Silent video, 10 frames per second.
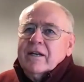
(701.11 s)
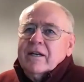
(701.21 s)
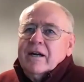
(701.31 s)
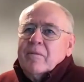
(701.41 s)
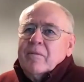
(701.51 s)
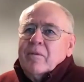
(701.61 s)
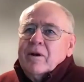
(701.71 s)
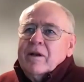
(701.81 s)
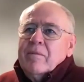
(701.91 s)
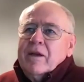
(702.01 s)

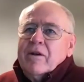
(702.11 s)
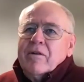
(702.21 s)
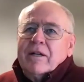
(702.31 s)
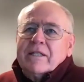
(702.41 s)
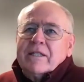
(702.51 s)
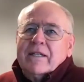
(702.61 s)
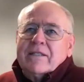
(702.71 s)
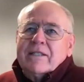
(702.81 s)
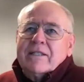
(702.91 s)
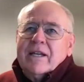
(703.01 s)
Wouldn't it be interesting to
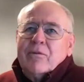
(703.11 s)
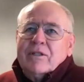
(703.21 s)
see if